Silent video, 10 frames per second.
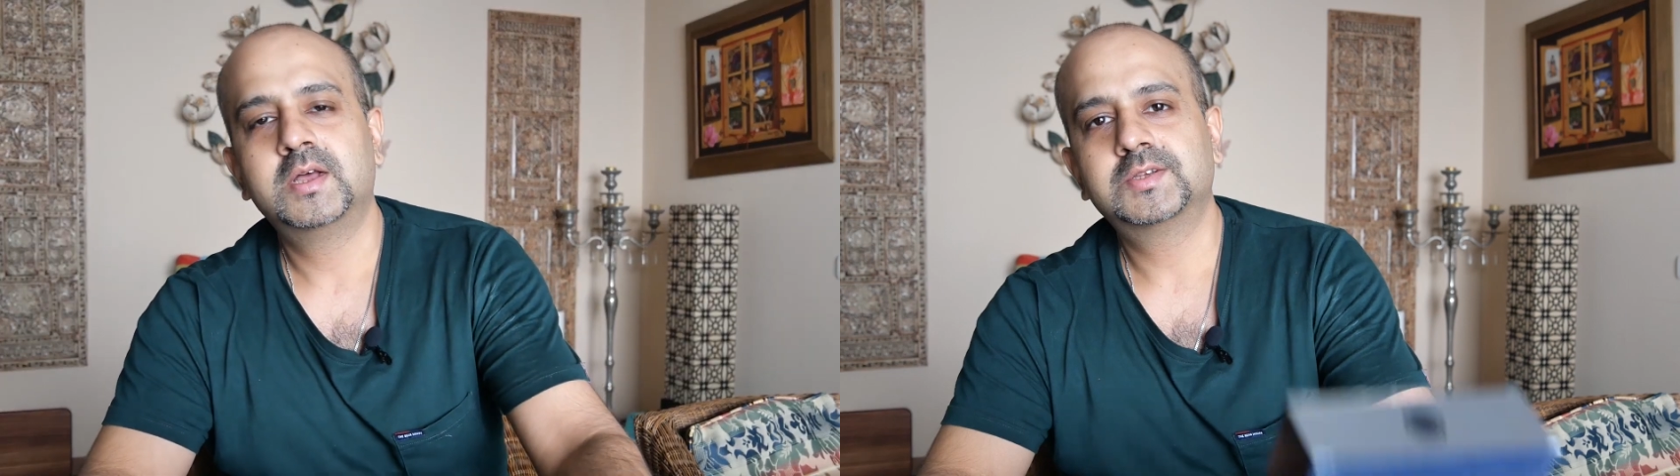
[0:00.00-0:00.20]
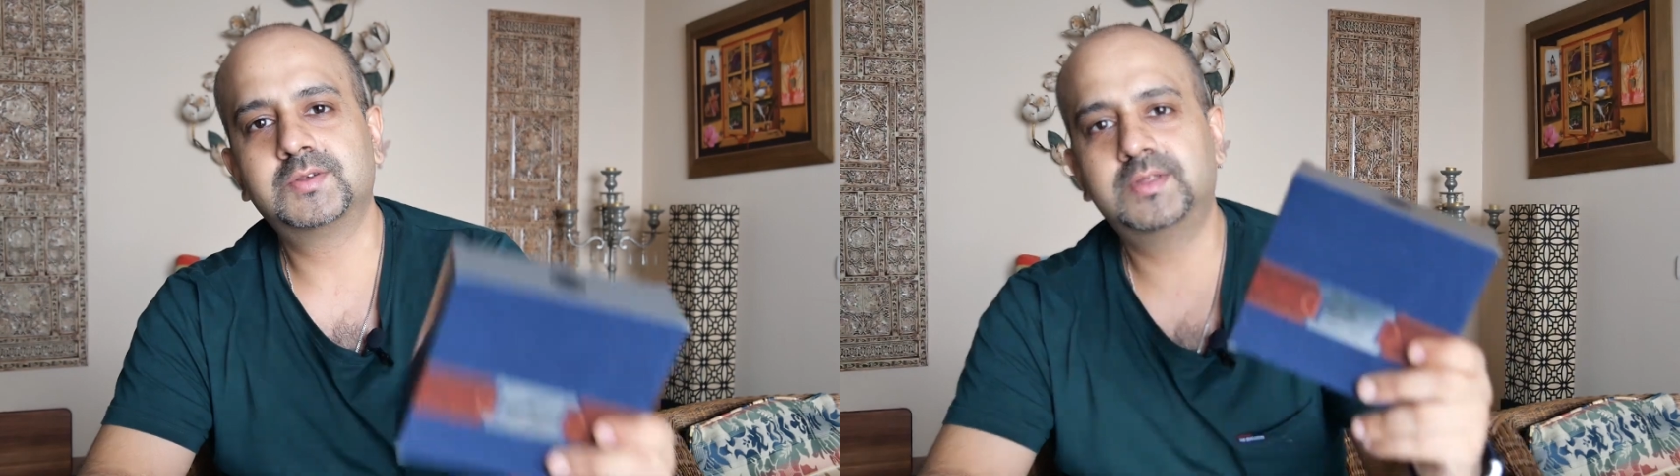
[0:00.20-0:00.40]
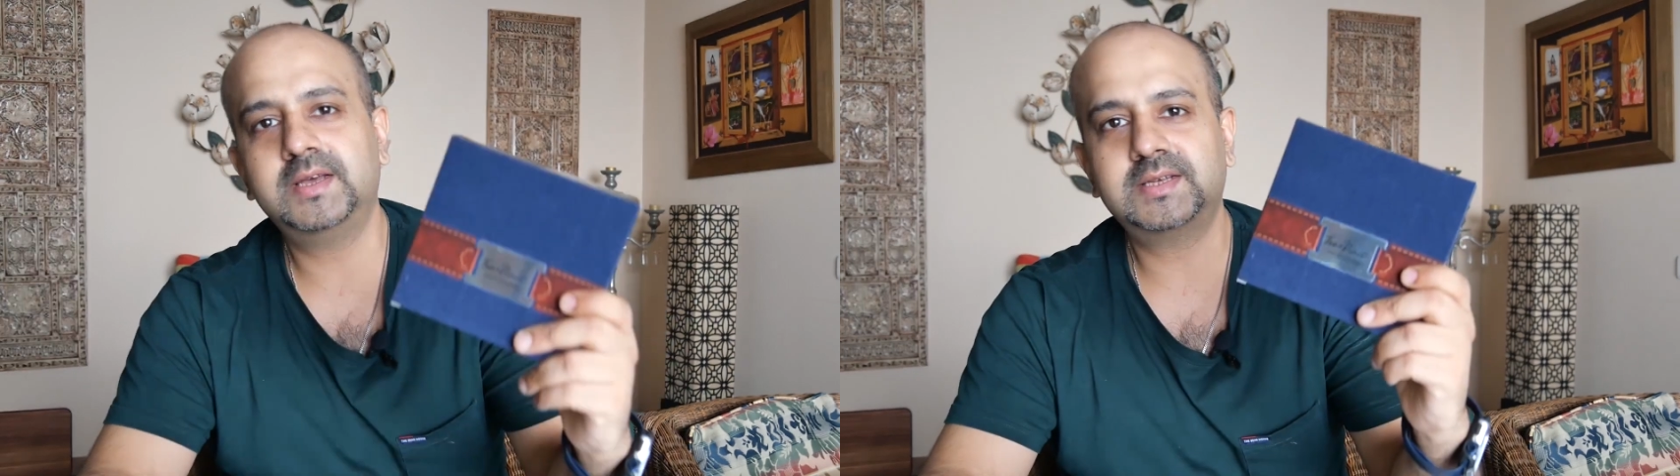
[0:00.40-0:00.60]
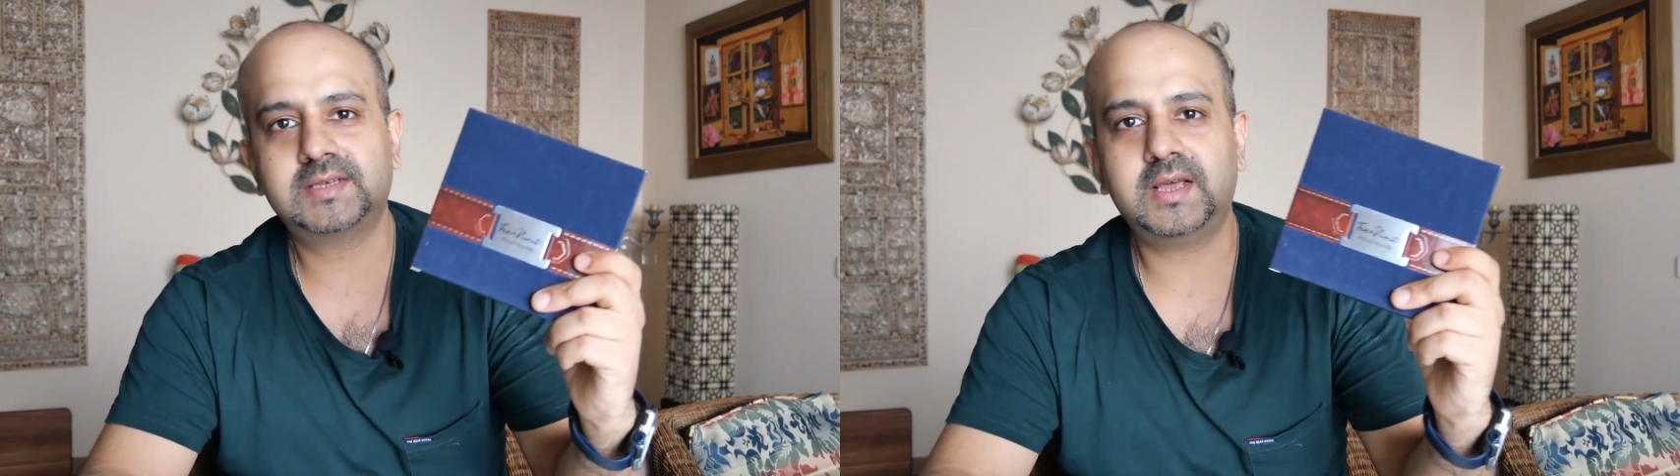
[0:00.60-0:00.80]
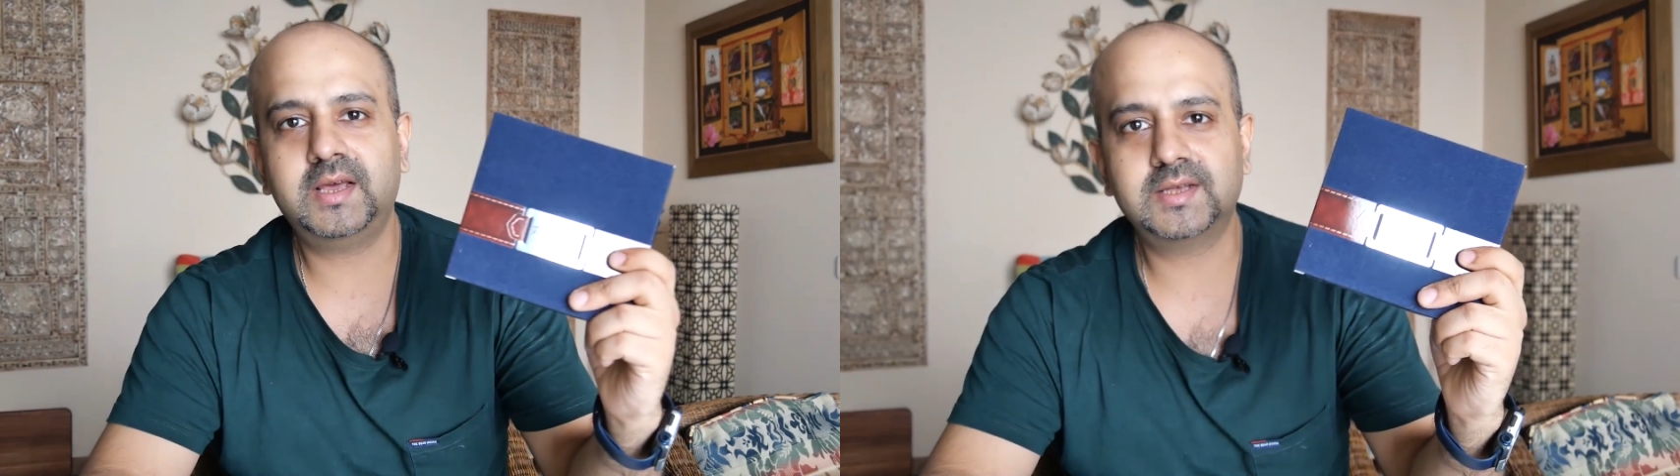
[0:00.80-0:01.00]
So
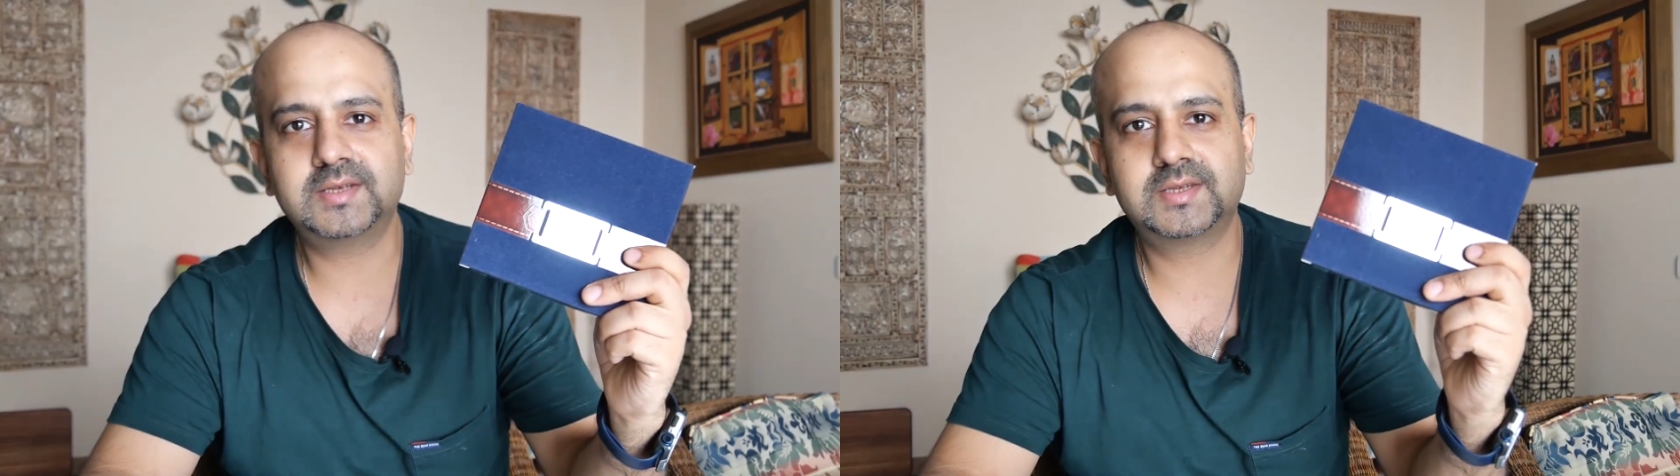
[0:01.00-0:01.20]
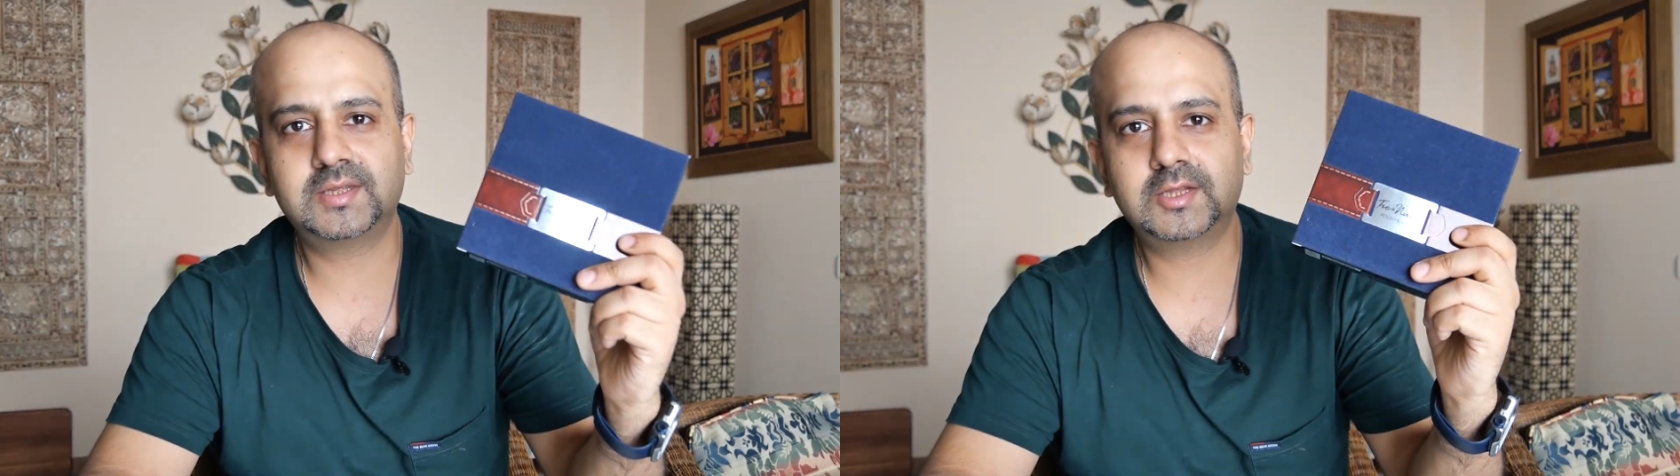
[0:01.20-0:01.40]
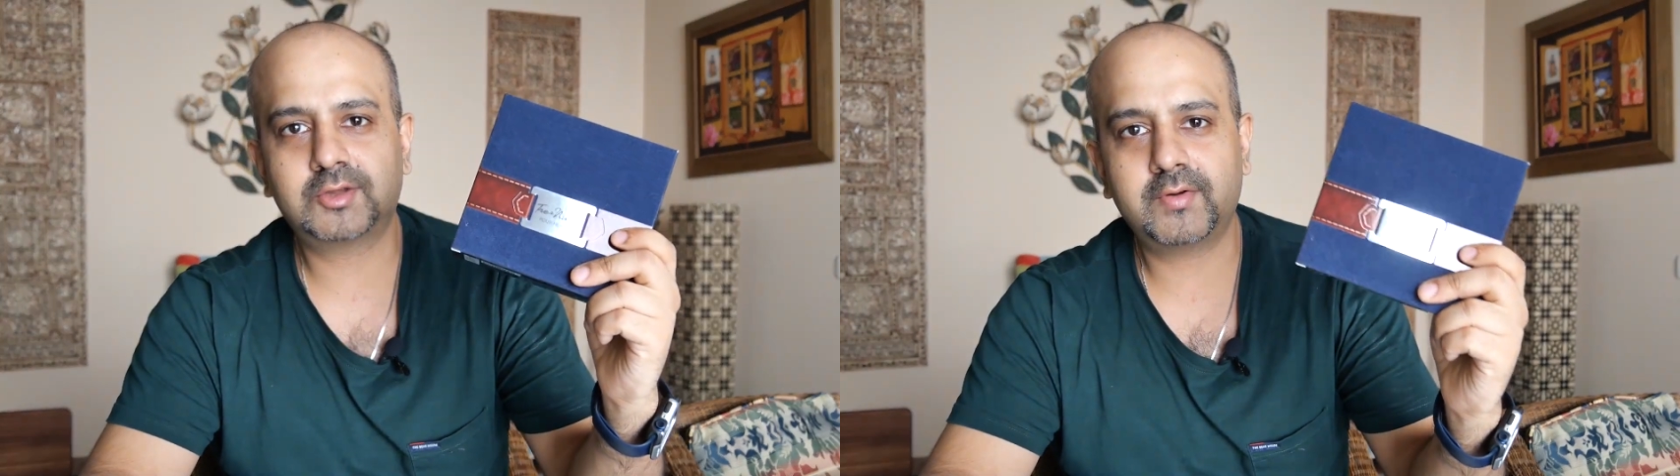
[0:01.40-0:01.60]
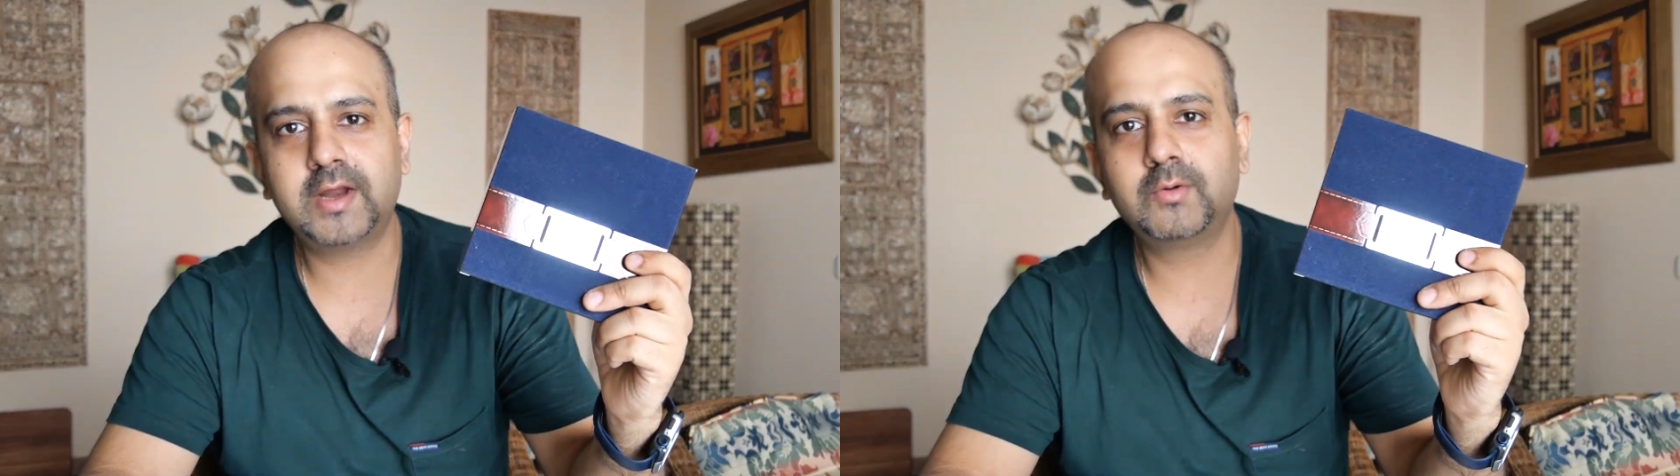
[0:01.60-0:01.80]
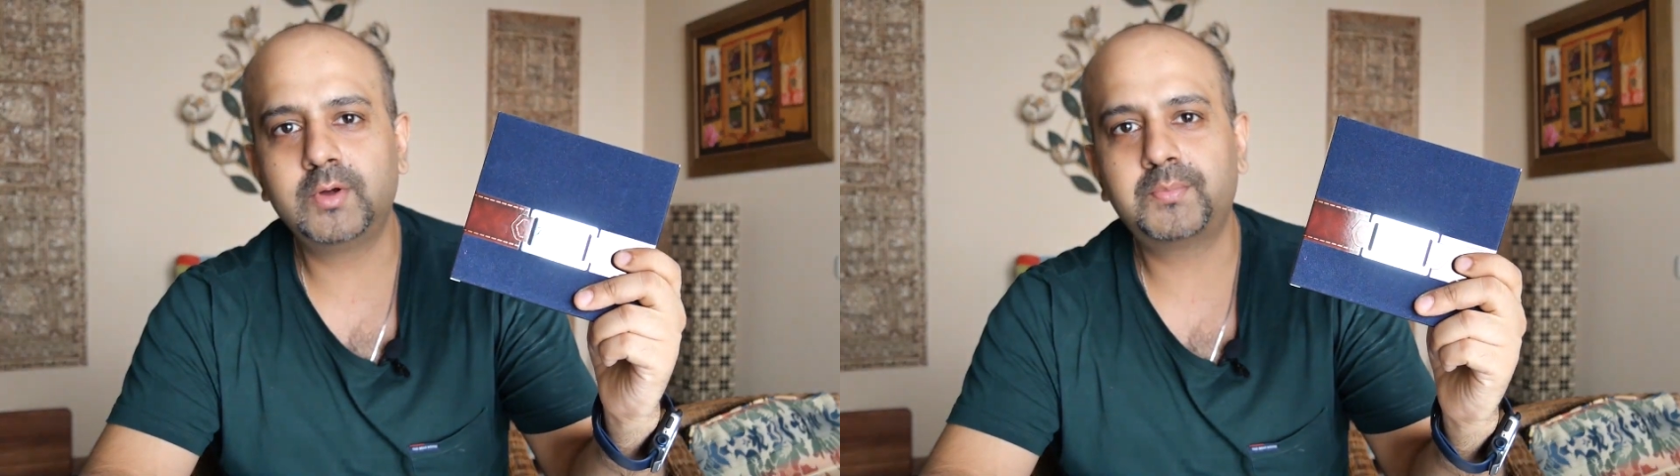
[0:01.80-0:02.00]
this is the
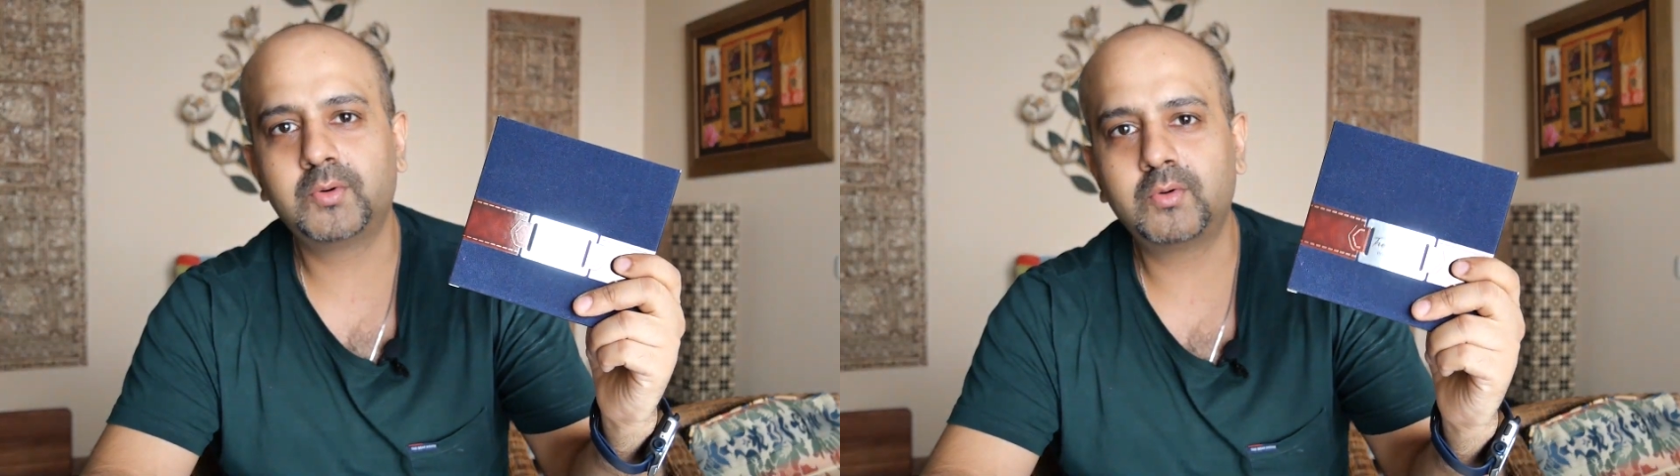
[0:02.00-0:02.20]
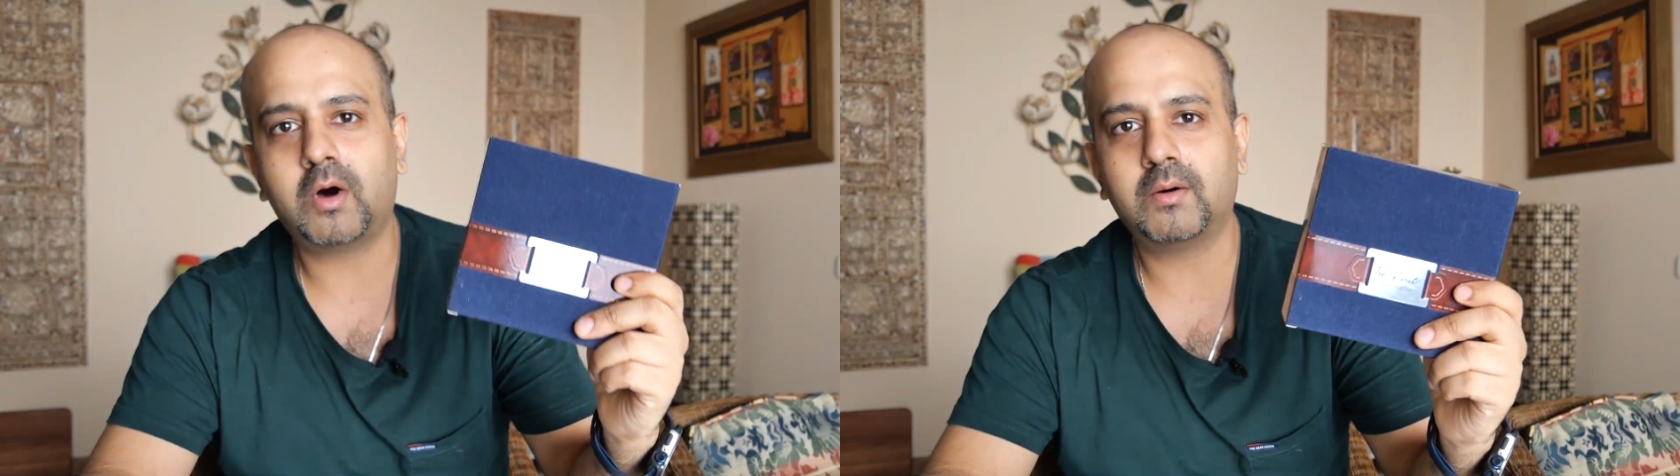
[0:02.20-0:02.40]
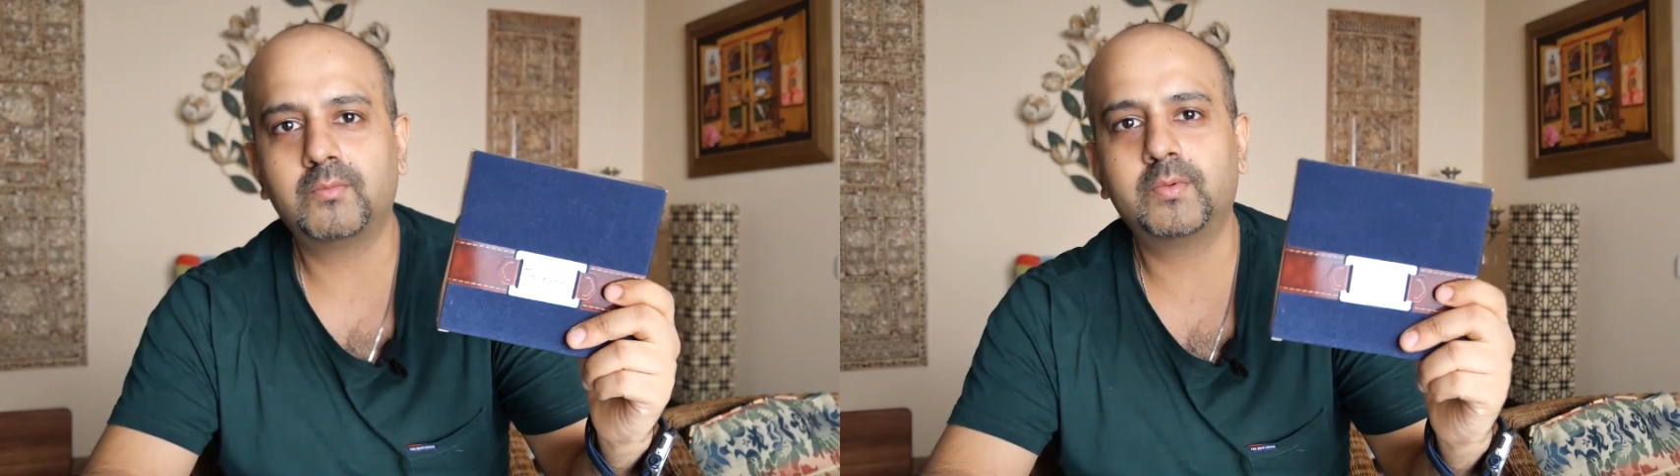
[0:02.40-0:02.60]
Tres Nuit Pour Homme,